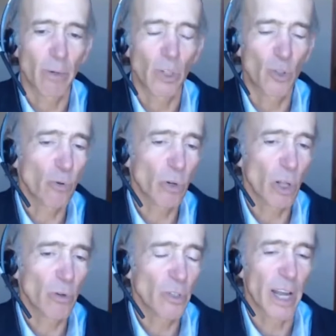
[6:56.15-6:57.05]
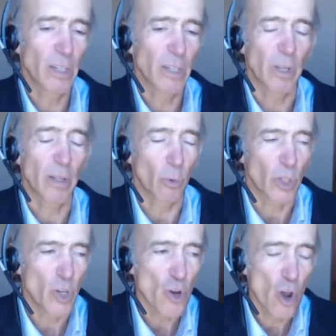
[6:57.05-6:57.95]
with sucralose and aspartame. There
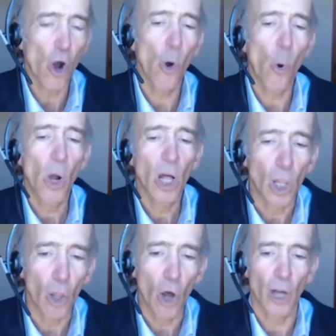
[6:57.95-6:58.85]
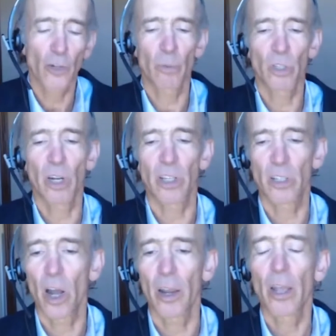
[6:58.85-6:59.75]
was no long-term studies,
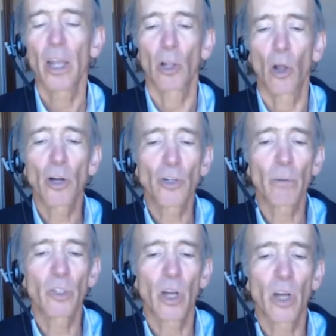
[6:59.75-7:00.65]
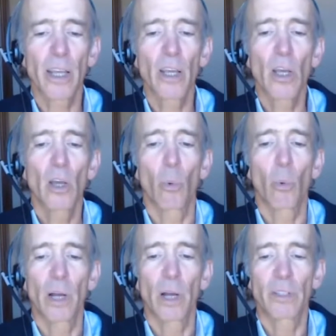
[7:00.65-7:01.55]
none. The long-term study
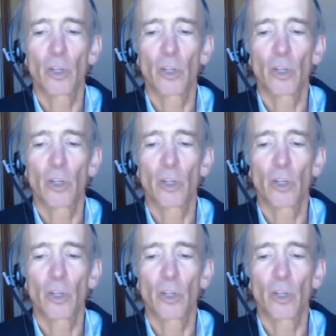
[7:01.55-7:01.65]
was the